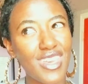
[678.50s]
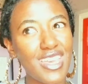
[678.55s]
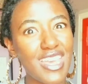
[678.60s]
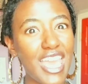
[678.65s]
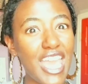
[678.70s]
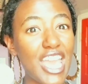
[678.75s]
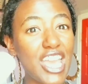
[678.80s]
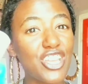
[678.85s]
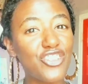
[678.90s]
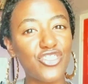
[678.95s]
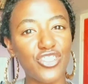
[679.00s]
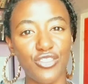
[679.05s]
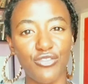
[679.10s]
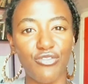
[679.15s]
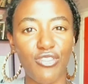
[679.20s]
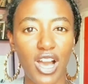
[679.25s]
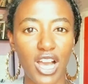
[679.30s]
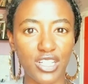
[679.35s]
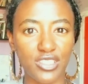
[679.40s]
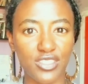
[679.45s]
aging
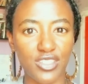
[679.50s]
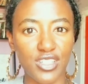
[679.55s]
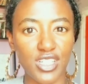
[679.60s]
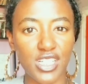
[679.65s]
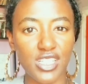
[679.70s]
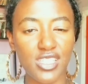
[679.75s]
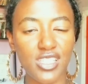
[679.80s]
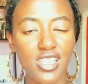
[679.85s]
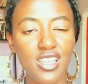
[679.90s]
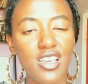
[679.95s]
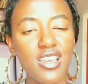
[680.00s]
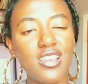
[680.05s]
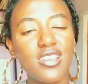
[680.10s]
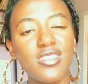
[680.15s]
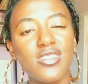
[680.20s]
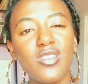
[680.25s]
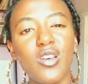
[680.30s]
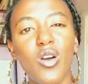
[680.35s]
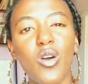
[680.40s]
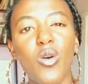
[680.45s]
factors.
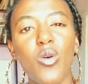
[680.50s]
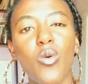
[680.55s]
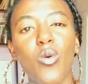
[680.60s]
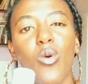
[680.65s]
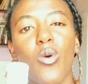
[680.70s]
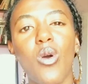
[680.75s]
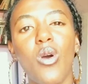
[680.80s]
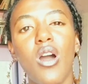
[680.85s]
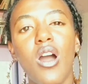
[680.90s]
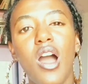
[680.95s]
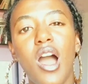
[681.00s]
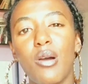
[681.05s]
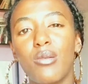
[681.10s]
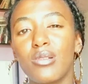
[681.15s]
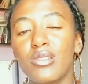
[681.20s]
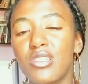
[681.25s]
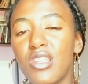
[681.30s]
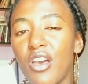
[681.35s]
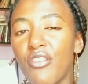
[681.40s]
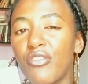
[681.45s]
So I
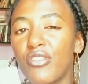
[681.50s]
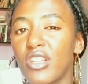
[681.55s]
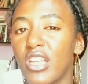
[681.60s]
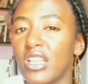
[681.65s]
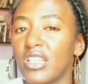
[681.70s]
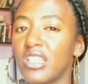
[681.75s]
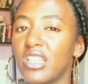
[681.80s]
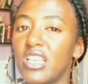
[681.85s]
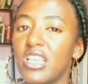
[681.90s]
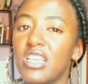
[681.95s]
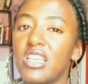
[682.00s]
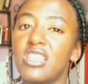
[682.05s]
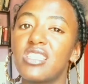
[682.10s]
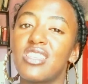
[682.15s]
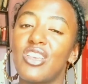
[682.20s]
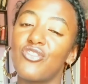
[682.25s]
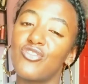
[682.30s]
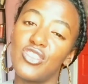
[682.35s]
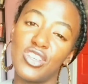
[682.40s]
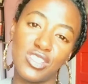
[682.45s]
will definitely
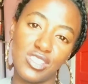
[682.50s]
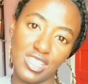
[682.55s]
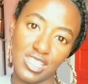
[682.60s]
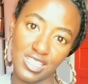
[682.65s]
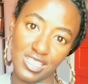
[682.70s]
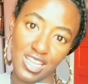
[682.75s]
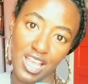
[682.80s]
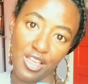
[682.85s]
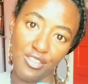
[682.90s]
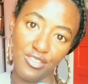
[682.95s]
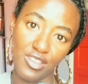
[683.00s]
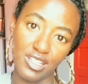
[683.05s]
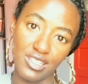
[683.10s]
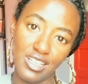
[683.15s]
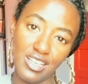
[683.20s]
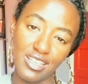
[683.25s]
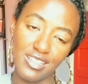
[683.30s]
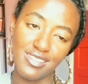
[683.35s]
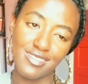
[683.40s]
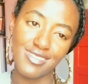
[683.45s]
suggest these
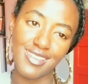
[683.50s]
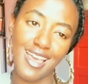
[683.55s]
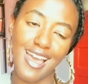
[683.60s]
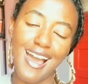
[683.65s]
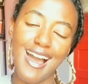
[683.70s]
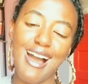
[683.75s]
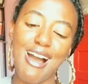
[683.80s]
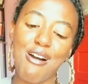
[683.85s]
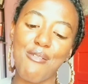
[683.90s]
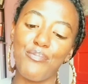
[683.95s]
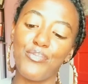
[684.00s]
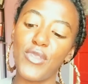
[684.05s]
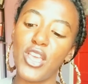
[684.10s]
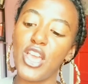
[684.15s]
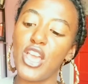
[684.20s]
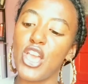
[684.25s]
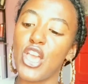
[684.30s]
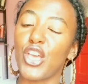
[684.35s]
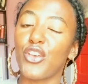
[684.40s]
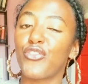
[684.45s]
nonetheless.
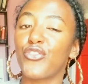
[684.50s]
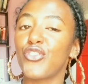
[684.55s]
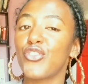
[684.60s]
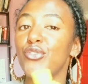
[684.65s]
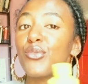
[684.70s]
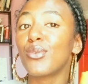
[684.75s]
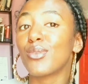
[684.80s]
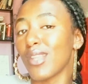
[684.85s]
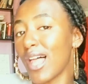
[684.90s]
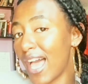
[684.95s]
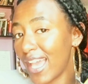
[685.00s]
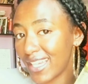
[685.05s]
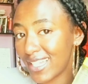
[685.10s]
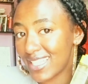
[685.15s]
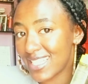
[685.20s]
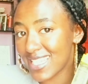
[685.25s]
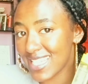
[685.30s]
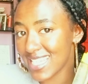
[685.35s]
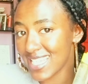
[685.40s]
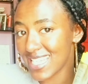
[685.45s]
If you
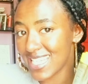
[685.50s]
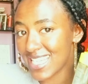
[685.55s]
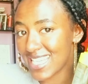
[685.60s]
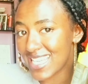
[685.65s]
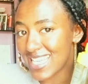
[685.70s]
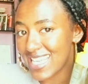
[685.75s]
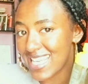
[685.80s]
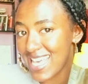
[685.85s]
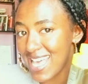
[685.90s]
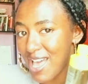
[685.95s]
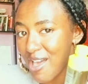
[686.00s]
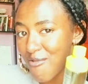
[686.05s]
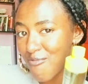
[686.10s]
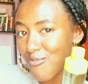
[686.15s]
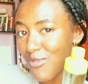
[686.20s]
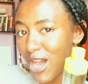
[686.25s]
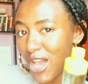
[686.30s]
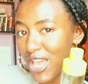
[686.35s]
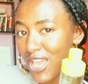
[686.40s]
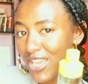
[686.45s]
liked
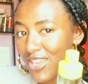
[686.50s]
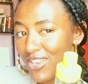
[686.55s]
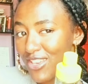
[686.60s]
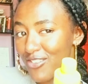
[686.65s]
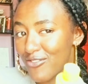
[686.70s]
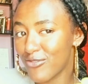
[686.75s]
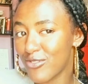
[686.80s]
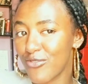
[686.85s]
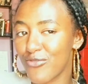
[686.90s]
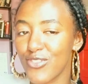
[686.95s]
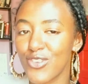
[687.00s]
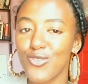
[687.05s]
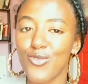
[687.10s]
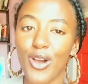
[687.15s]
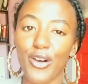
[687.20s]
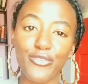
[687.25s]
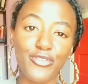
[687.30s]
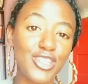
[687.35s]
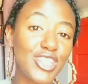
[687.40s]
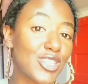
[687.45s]
my review
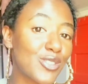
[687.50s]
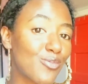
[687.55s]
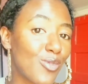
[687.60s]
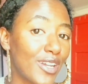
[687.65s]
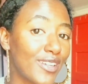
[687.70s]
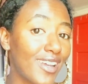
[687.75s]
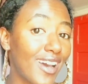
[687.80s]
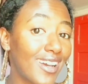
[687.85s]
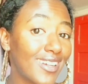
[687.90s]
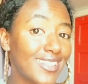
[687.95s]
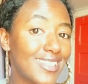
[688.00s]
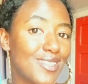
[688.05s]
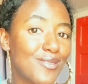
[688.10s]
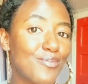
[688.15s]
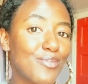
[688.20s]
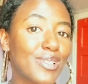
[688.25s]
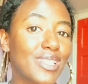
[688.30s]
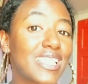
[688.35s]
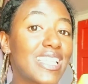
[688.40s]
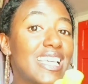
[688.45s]
of these products,
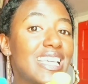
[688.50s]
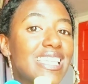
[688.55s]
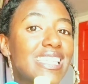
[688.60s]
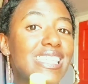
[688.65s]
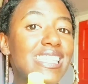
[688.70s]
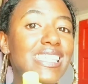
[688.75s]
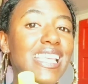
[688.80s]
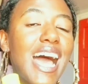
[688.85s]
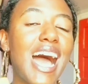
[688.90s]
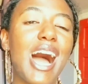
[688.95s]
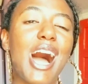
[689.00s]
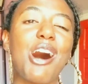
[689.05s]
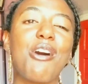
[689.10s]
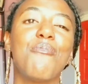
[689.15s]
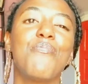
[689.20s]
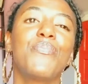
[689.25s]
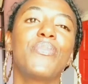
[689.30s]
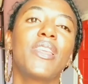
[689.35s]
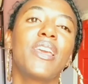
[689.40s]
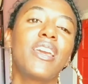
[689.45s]
please
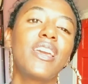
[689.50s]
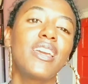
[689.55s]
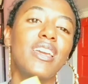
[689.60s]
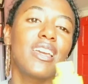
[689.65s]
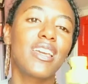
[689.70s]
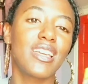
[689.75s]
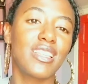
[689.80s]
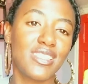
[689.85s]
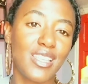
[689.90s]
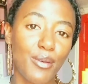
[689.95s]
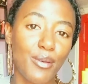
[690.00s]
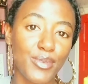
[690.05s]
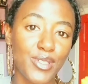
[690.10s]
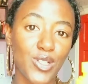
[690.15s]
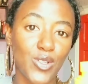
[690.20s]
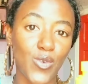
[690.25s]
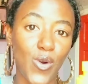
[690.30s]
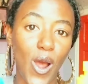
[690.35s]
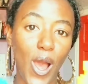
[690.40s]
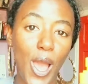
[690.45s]

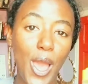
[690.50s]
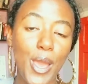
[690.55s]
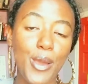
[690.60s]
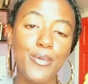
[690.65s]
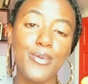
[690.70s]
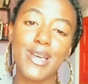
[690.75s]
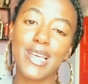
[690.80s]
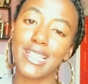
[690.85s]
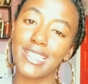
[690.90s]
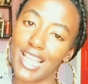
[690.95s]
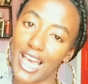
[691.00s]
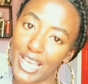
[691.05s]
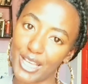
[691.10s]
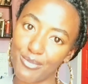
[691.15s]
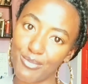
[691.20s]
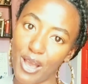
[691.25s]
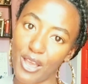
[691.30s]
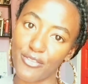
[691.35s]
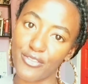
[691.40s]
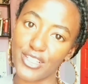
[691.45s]
subscribe, like
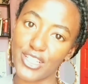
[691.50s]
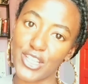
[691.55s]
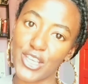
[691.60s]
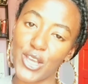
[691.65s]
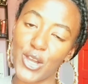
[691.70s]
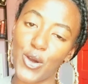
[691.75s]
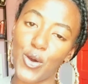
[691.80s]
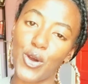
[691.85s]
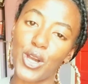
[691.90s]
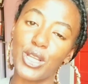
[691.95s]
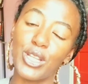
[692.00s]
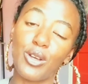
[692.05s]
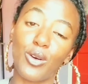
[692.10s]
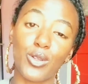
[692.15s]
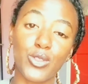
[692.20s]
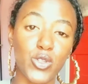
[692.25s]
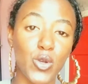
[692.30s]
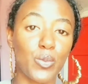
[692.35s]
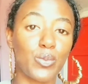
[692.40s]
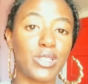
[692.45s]
my video, and
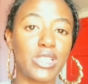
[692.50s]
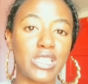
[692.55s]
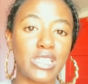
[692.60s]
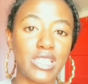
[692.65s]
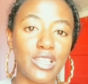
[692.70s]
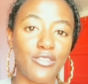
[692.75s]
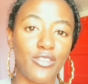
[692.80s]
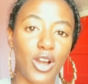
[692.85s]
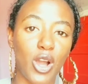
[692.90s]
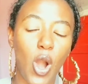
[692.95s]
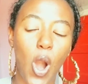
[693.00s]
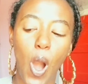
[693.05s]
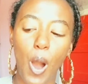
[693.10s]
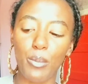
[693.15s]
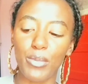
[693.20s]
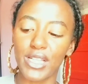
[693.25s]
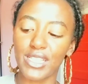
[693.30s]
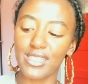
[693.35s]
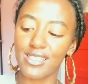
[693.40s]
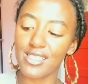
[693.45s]
also please leave a
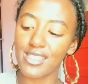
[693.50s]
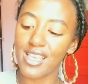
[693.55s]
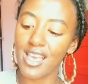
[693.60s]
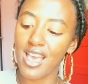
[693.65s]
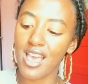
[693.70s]
comment